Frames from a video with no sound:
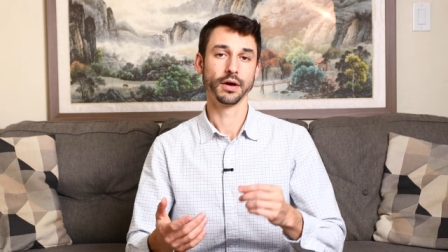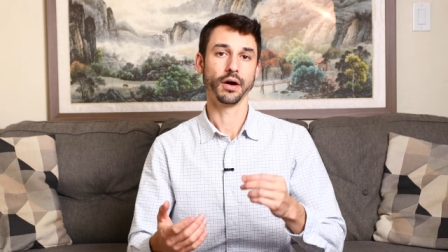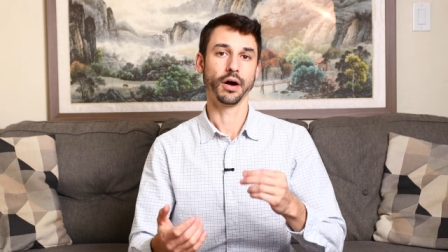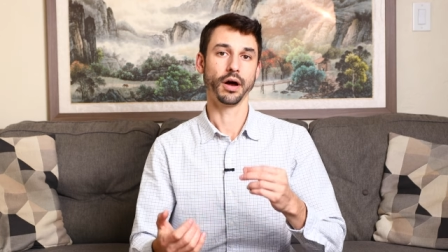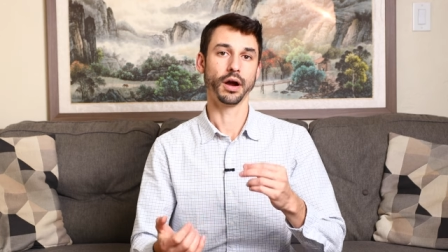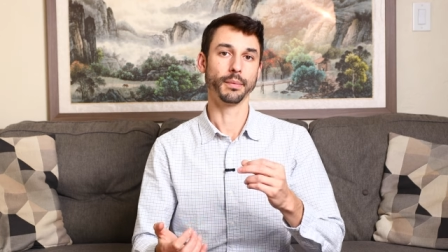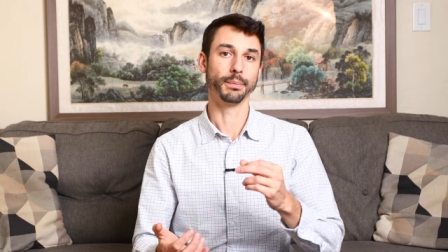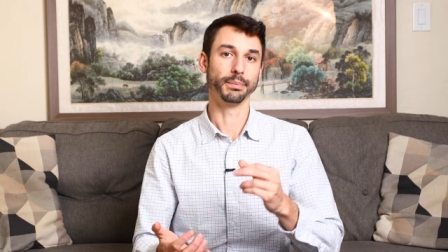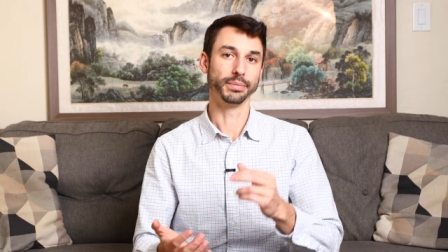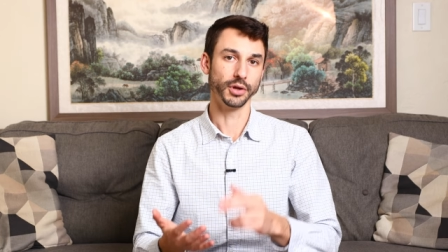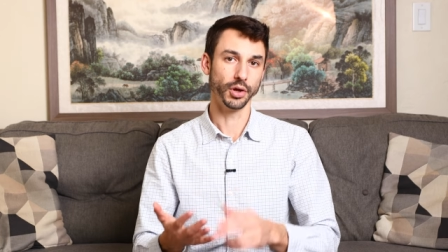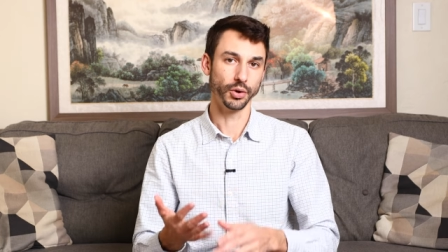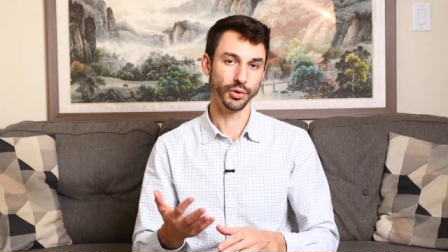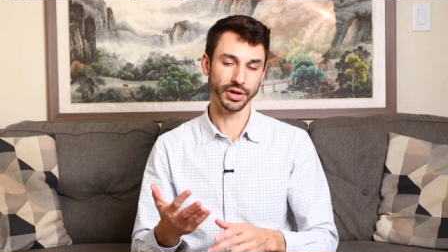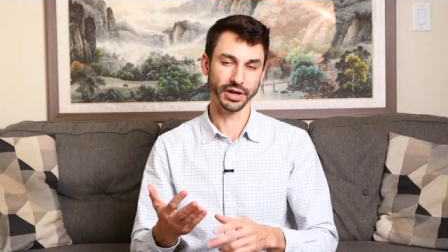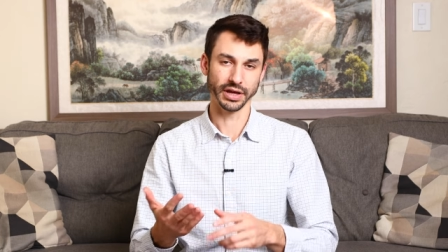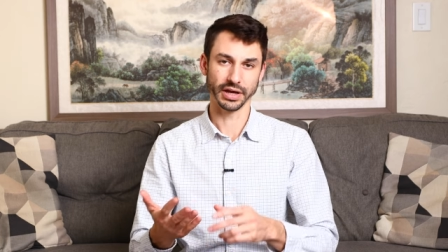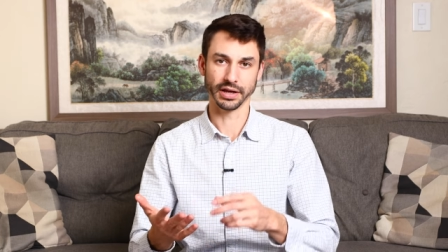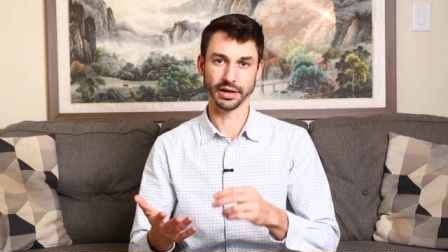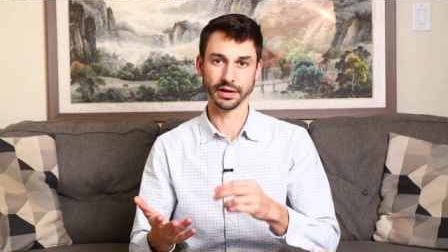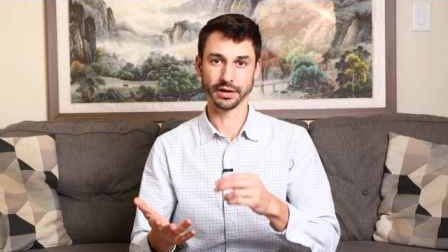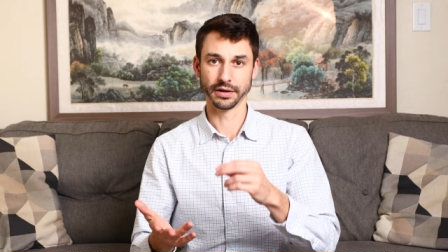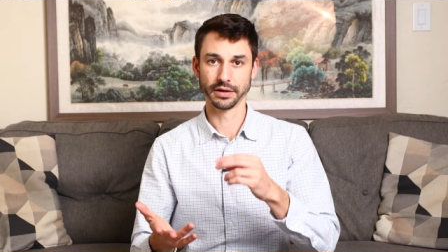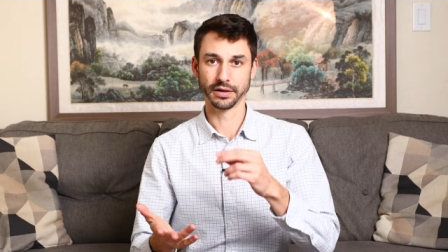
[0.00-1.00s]
are
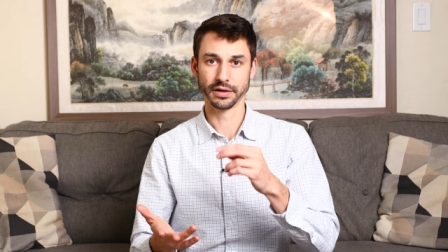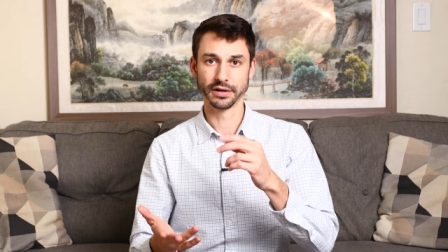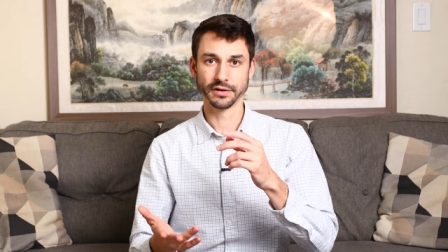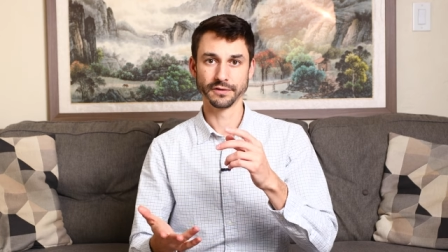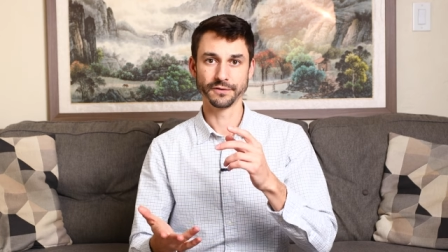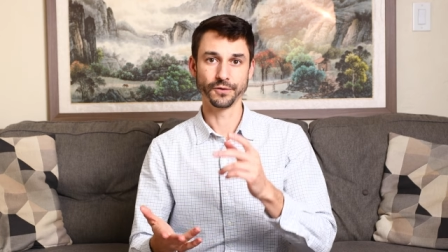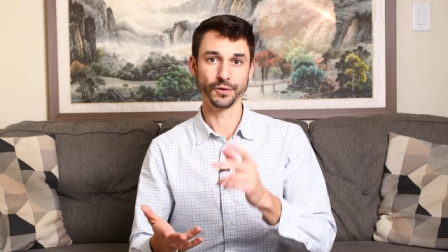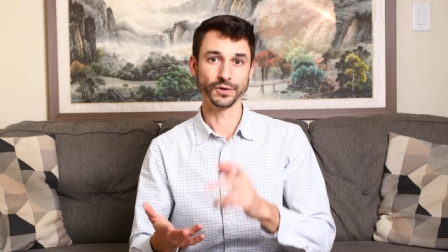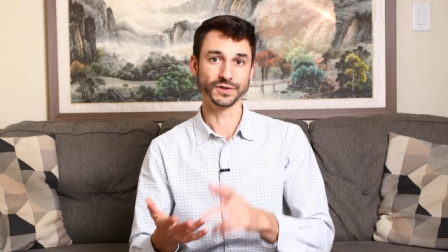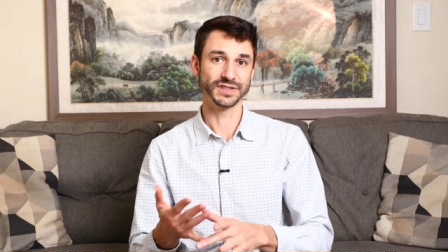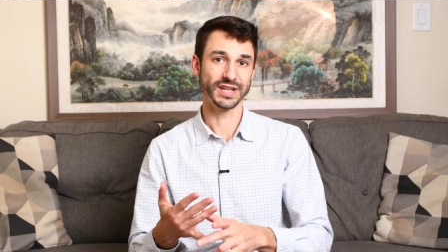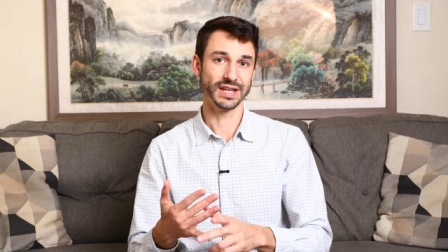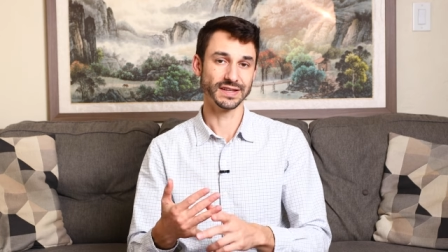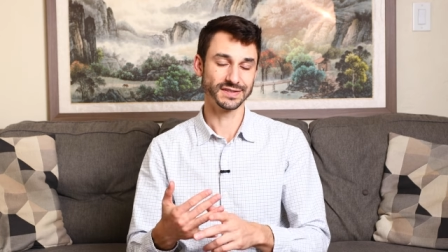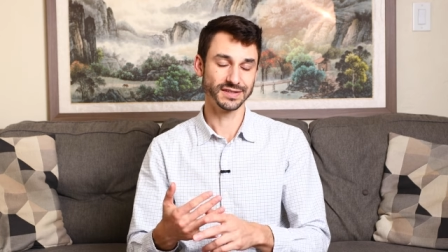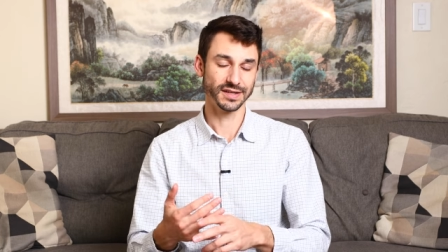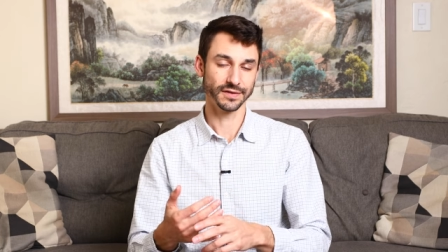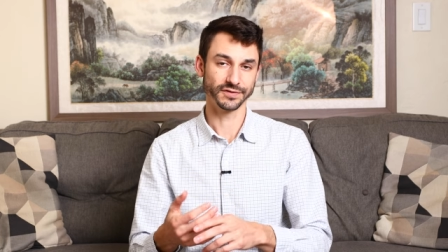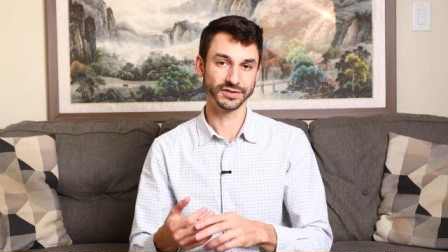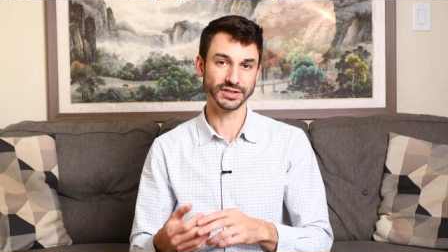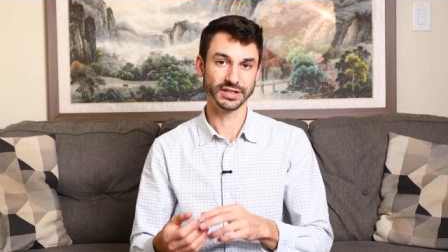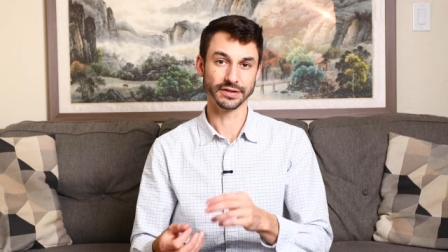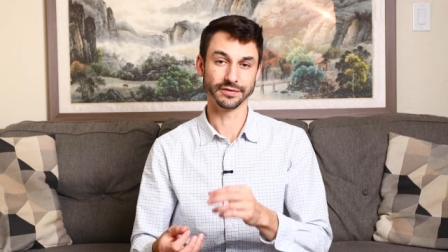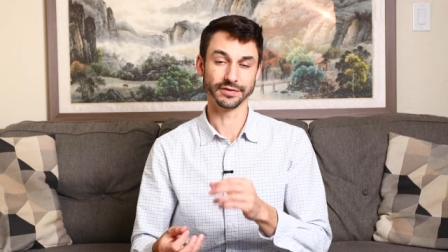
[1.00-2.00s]
bloating, food
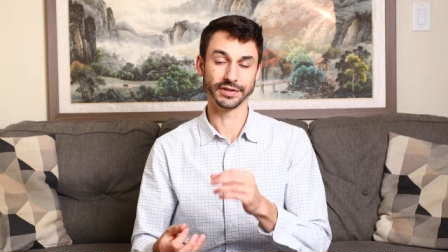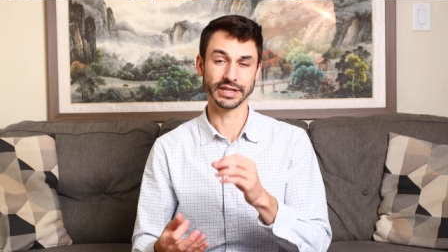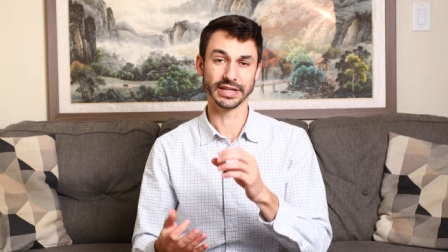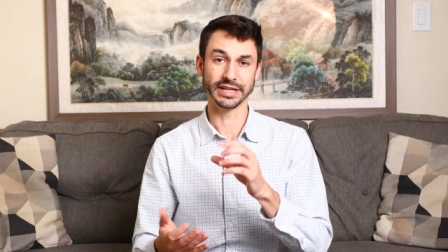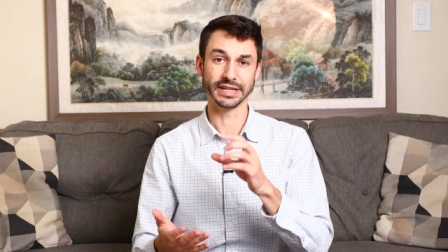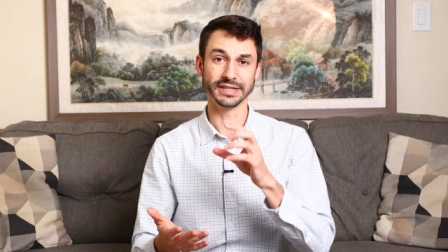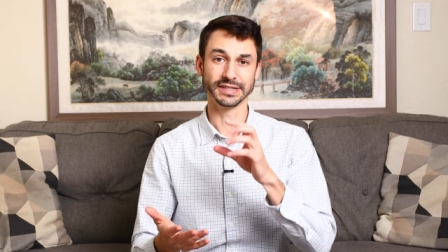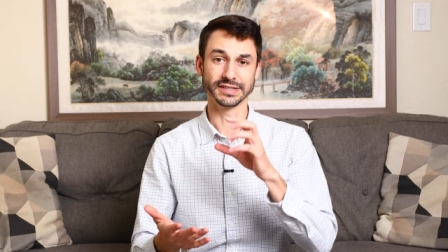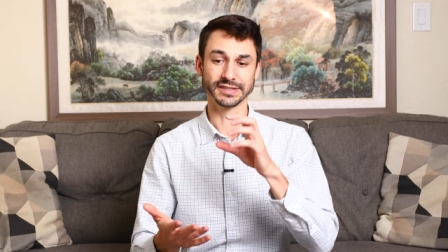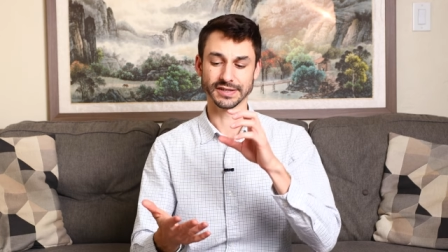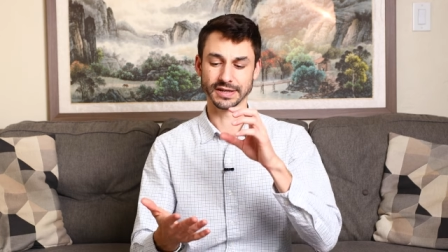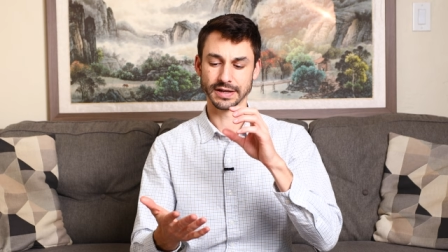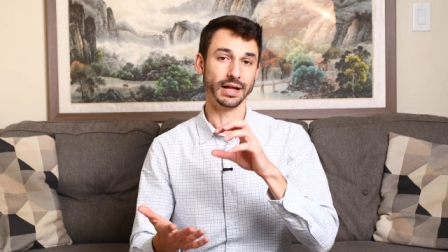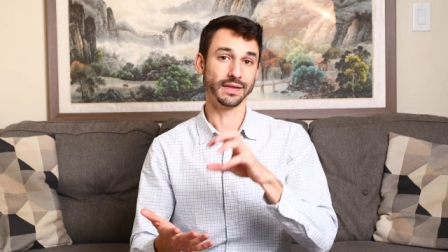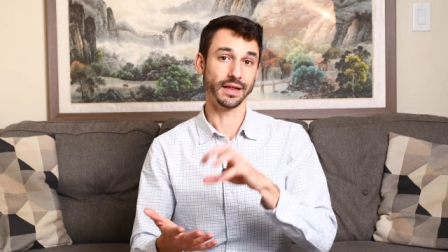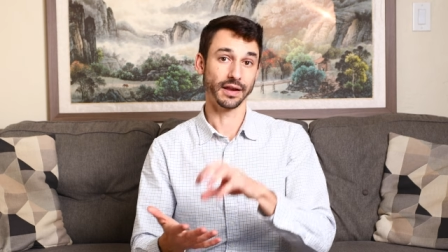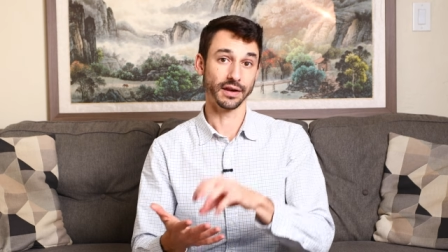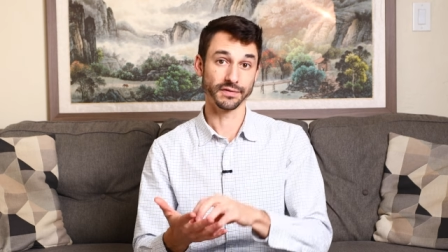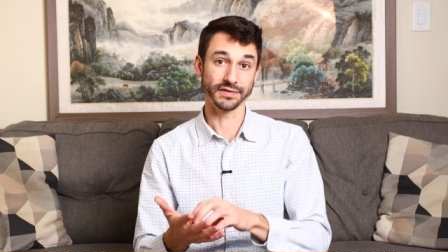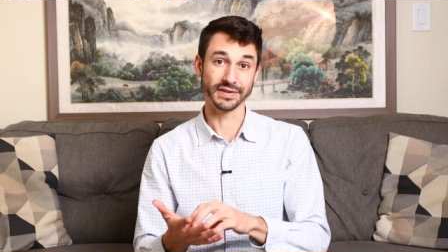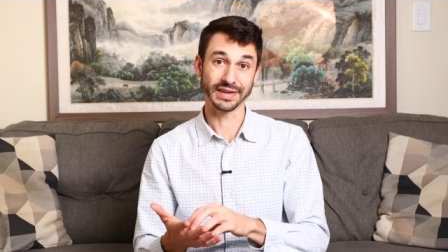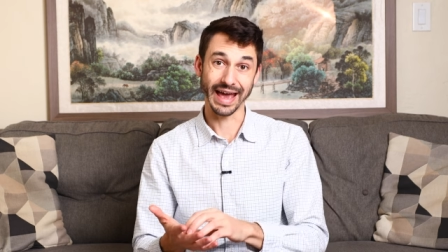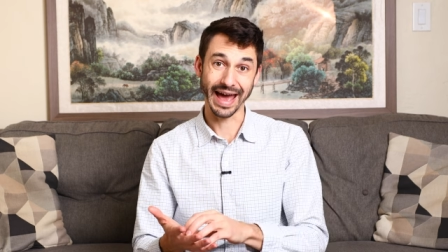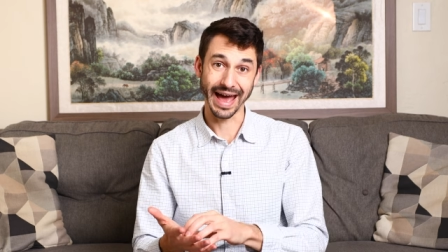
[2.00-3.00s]
sensitivities, a lot
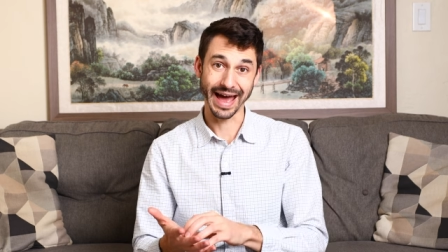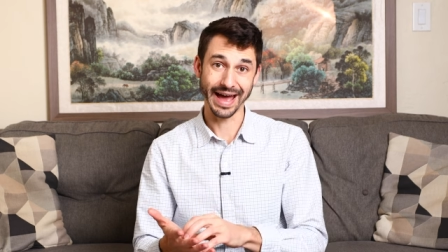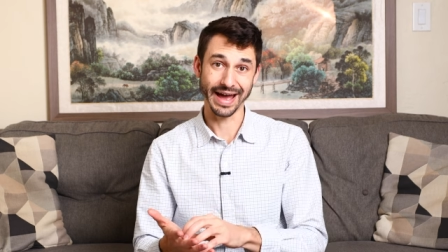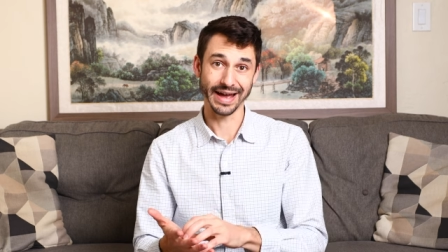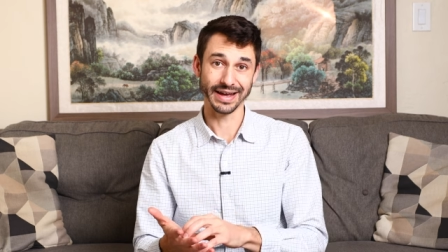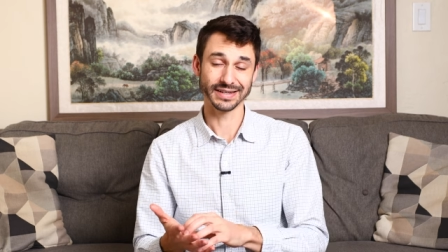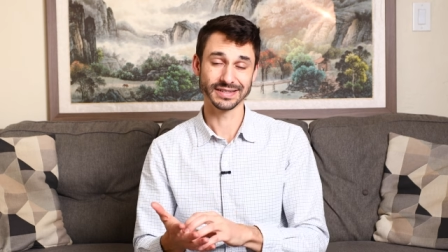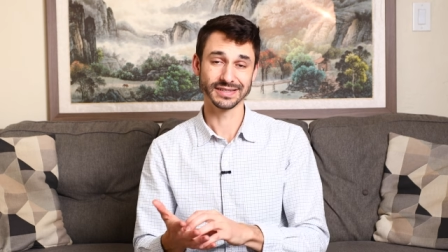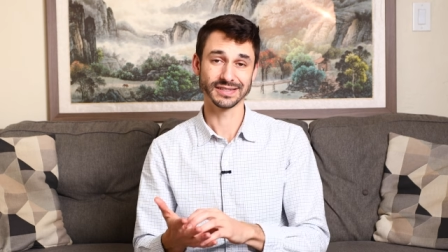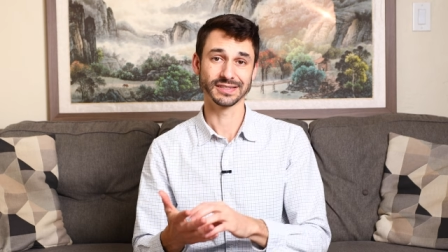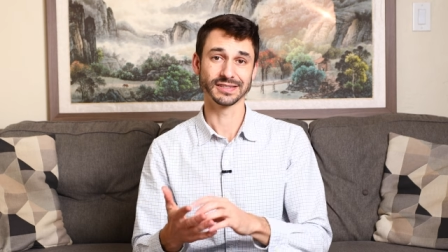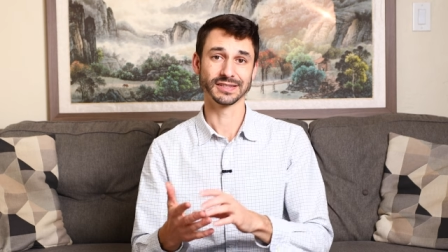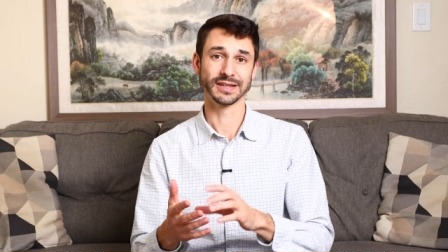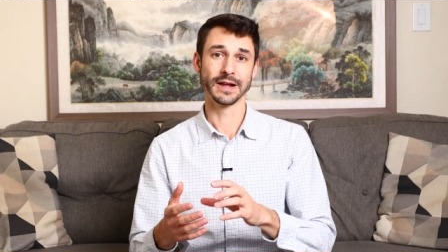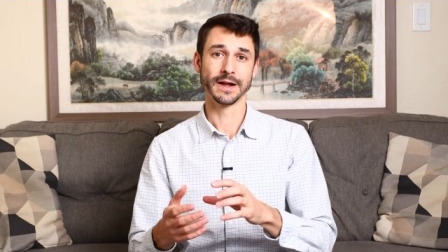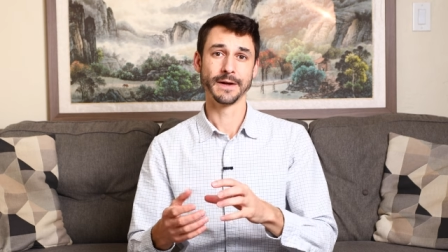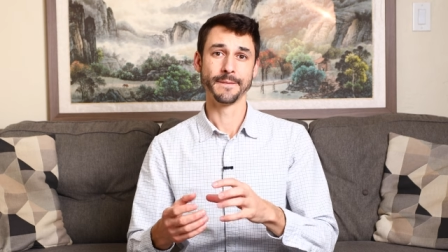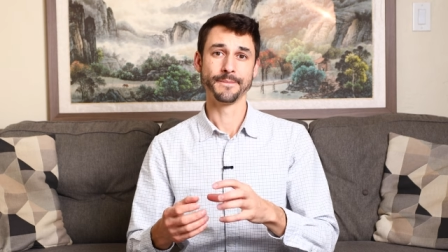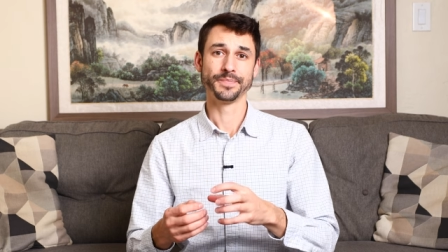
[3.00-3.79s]
of gas,